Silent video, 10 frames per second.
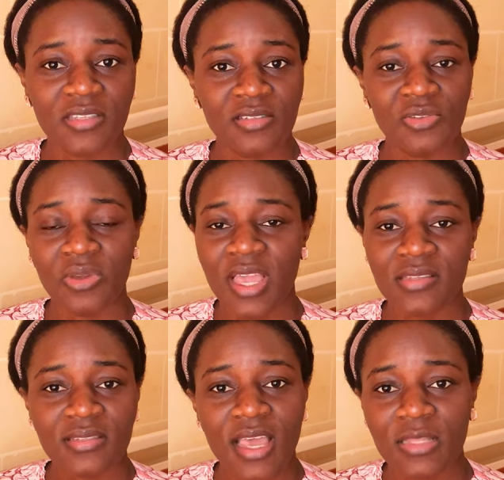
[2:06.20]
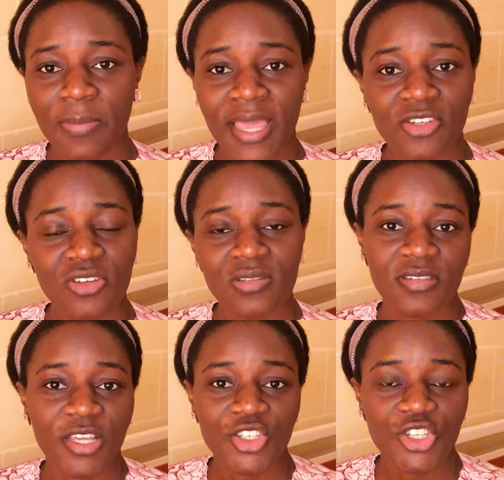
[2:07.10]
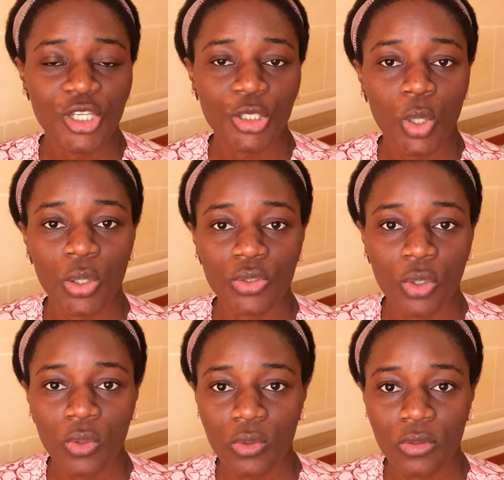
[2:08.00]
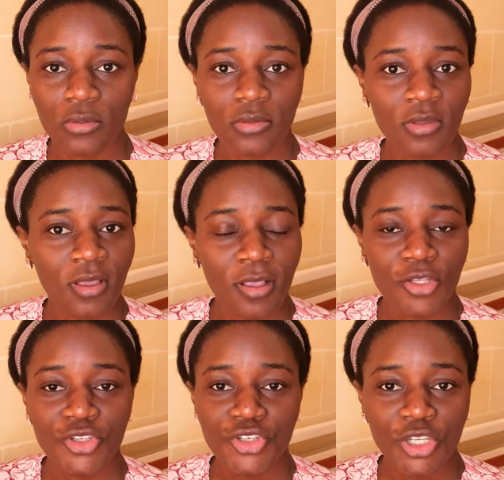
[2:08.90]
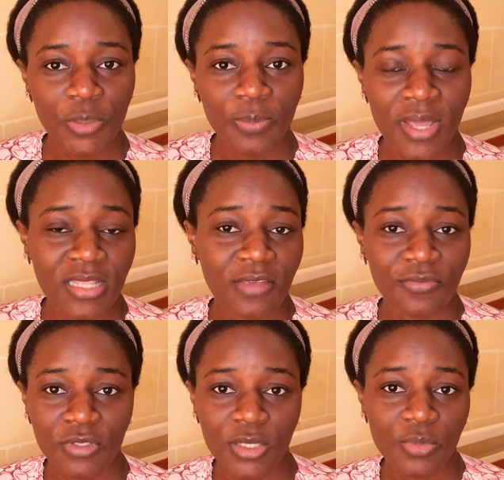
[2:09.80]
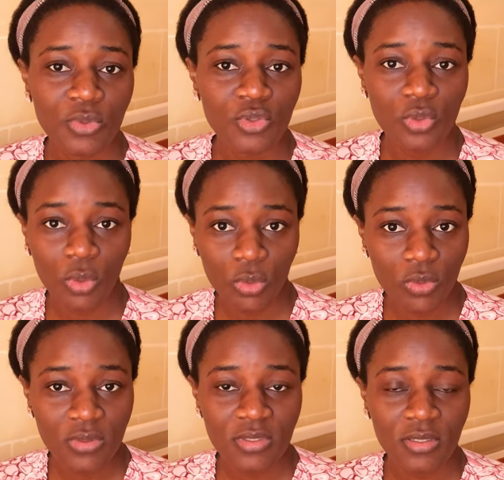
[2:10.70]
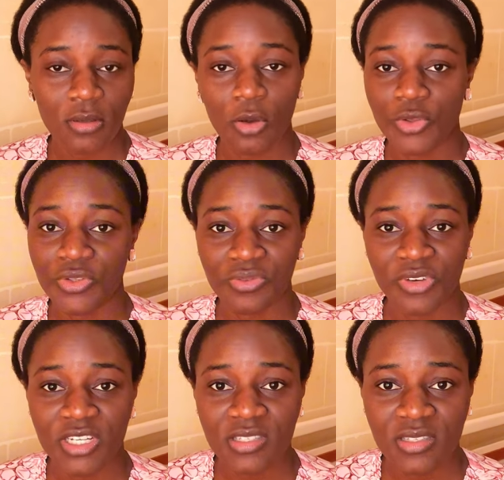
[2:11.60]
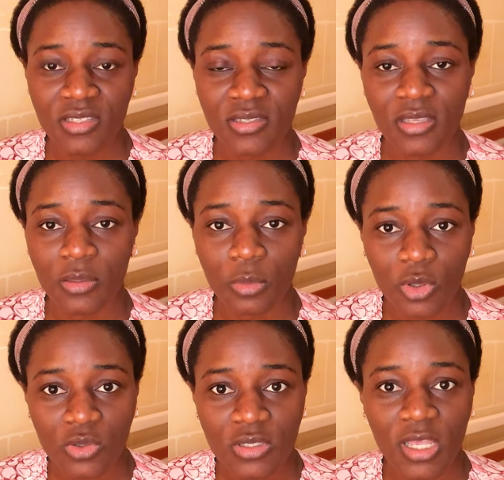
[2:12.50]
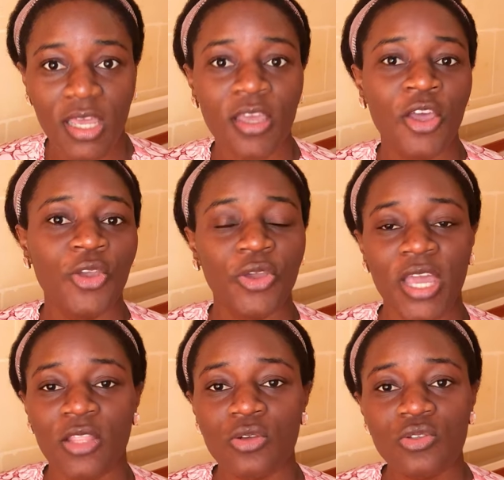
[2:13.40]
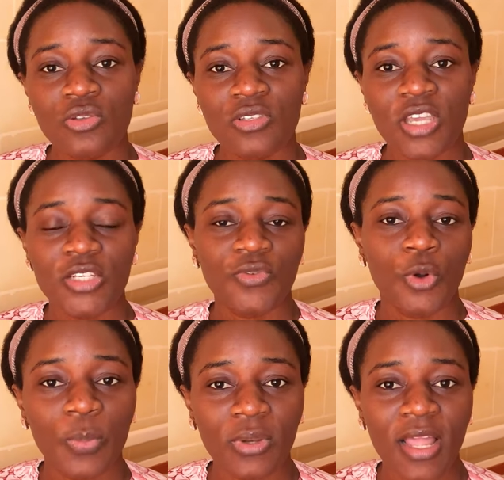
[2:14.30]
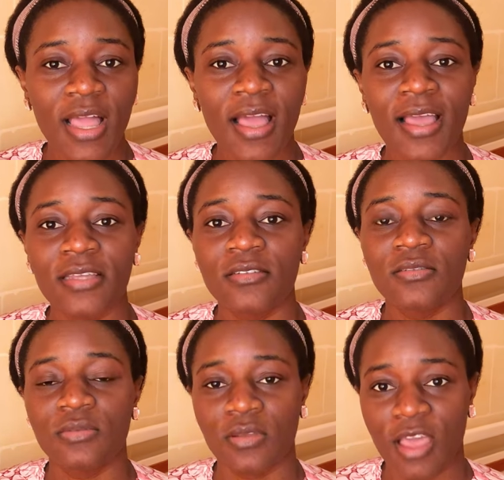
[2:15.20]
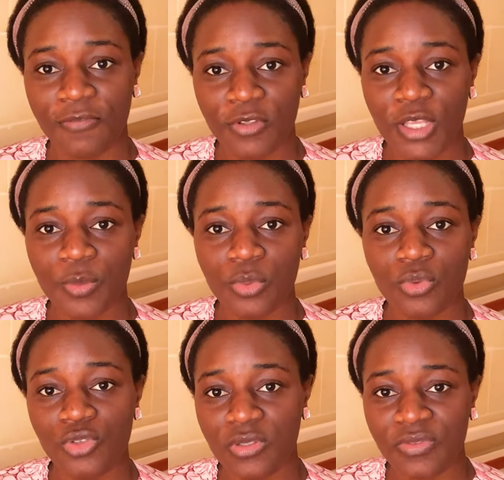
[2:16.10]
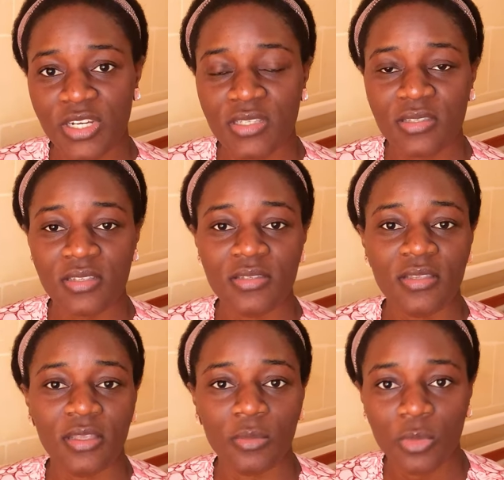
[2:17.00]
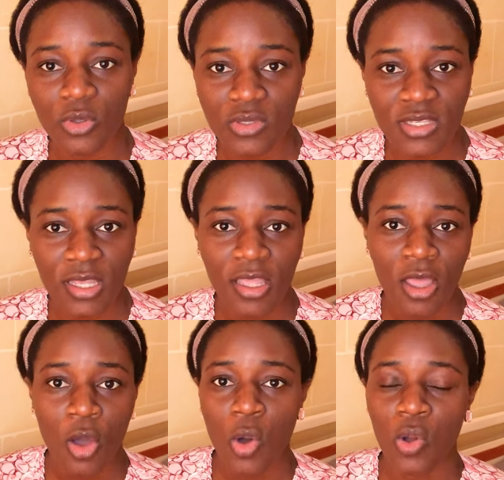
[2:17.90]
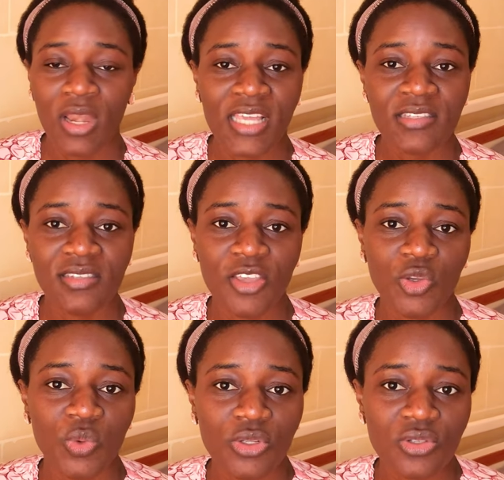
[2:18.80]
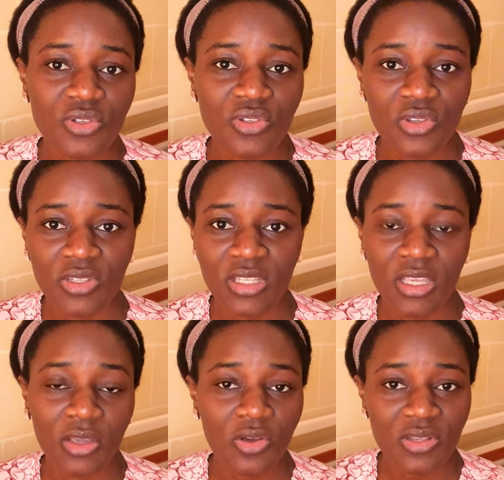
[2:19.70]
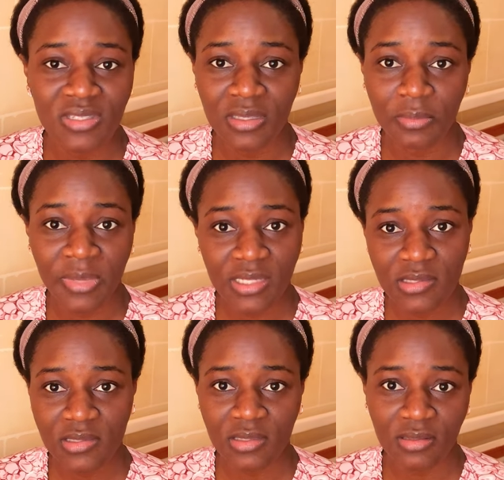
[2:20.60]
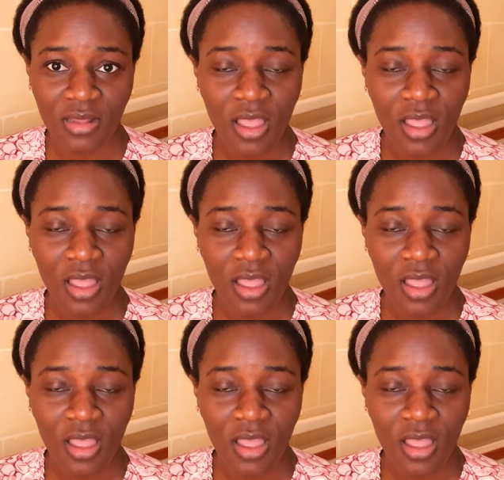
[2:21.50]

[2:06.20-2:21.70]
easy. You can start by just searching on Google cheap and affordable schools or universities in Malta. You can also search for popular and affordable universities in Malta. Or let's say you want to study a course in medicine,